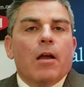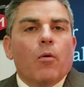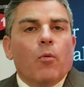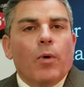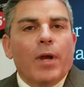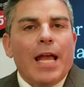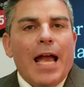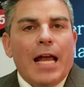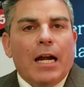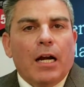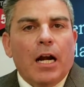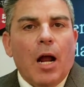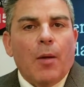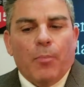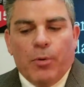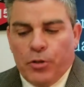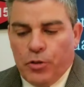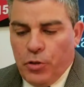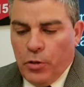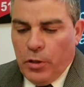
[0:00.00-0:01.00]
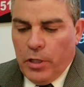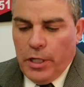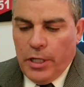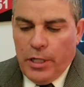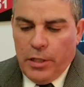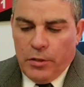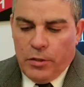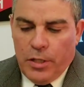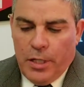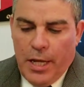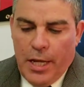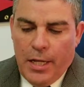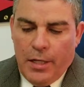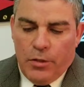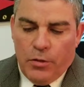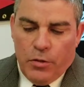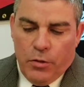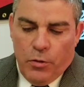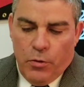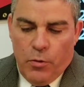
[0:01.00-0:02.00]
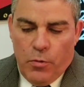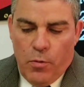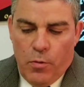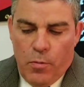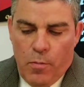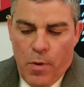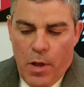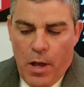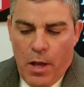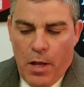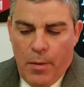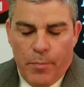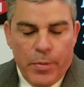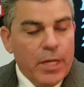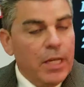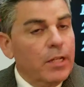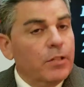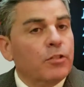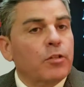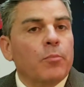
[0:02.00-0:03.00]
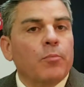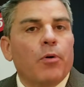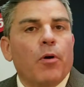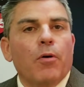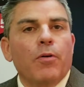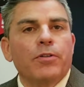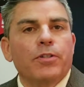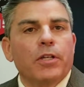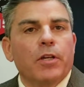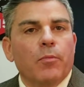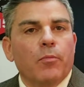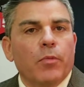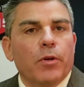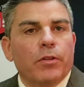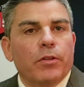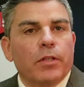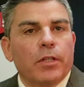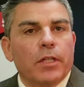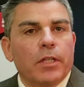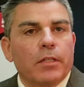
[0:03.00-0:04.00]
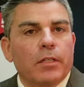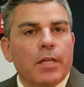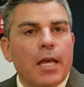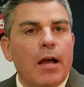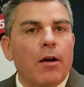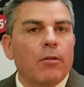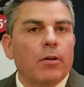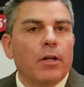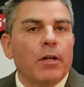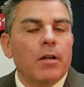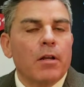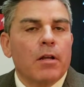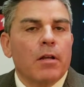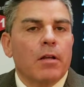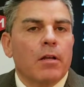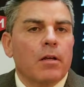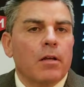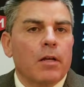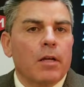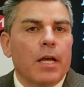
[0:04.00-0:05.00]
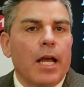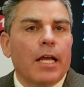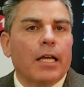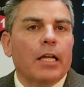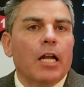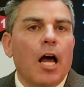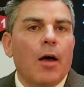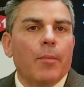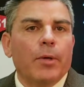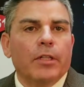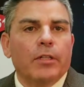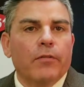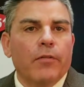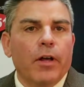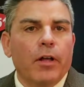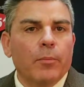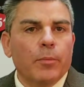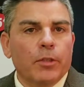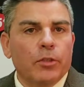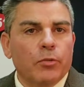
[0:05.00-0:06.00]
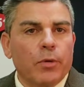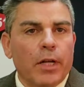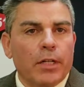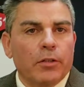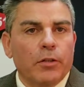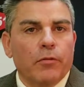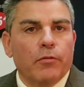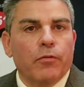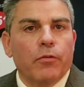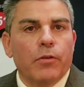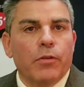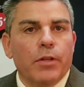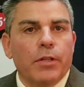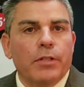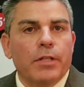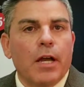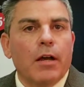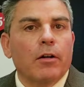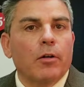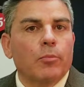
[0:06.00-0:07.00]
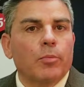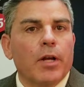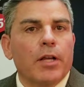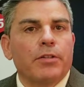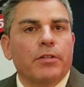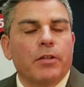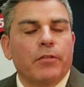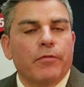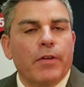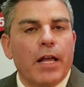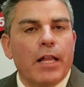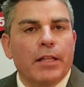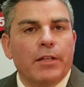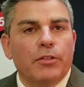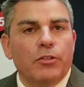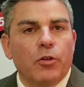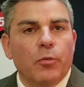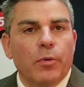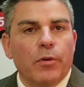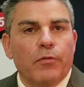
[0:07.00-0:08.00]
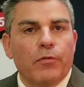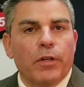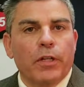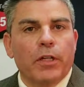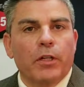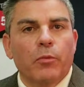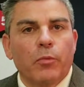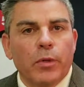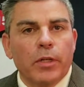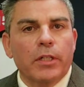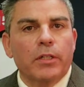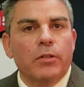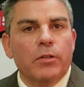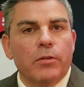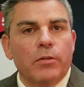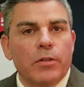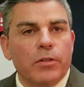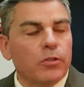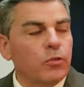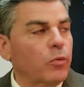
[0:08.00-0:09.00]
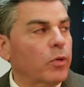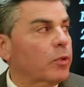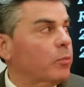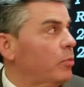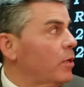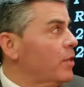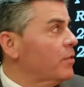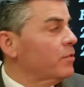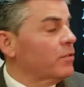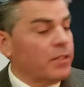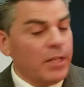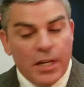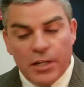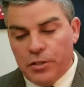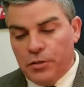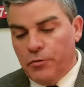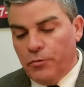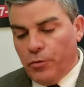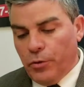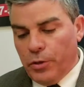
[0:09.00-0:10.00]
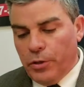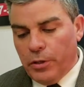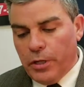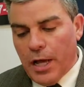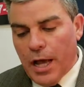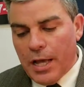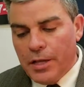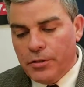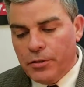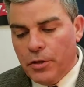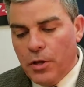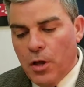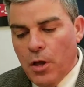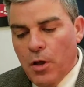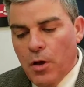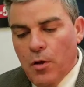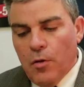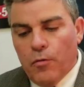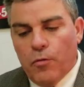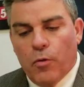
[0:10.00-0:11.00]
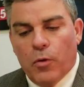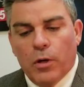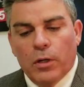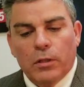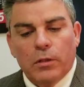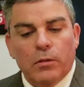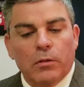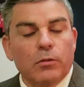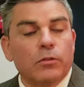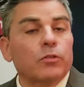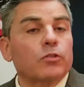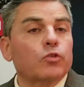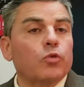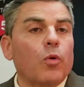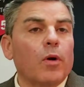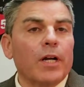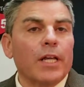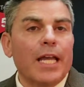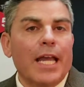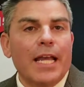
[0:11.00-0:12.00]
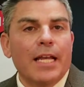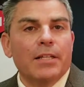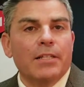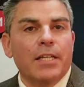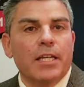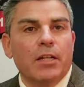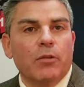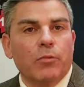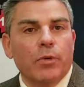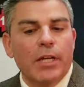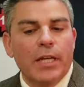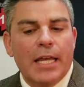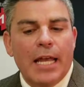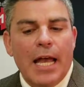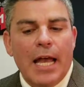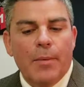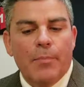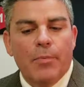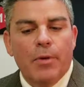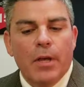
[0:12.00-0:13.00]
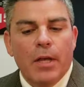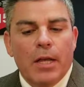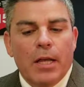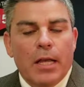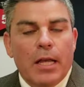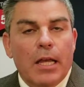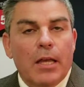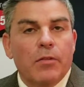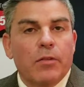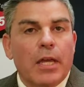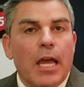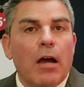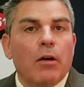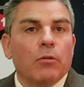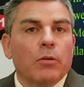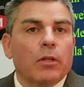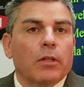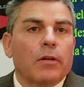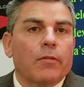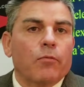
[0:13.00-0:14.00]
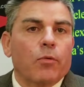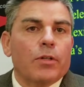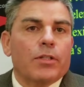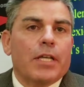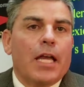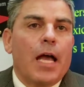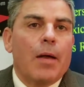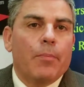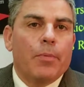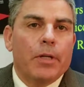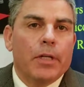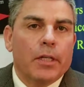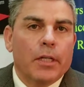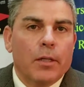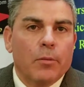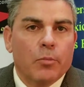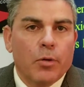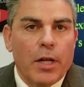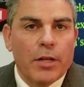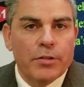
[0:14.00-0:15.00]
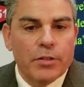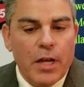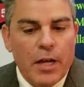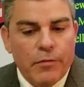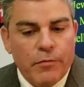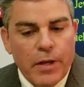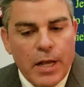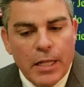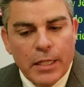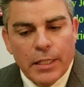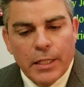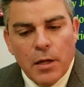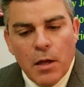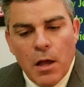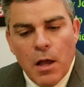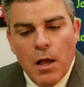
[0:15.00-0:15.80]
We had an opportunity today to uh, be at a symposium with the town economic development director for the town of Prescott Valley. So we figured we'd do this quick presentation for you guys for a little 2018 recap and the outlook of what's happening in Prescott Valley.